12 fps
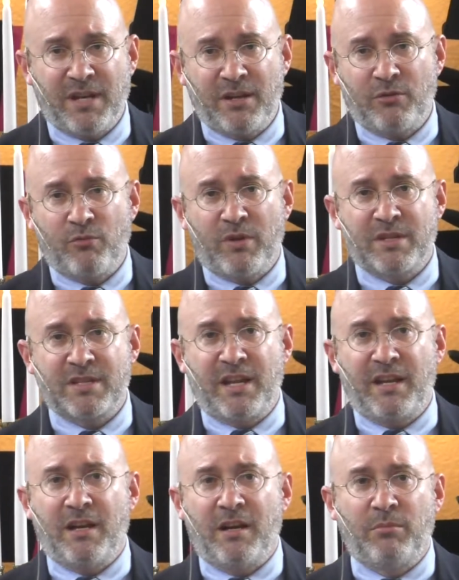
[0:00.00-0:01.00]
titled was
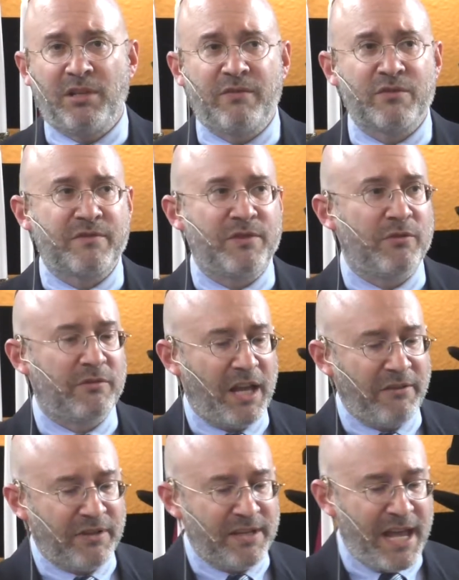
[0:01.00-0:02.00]
A Believer's View of
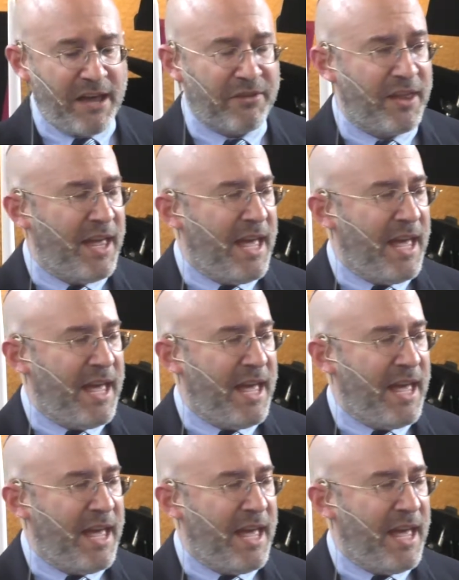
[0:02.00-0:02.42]
Life and Death.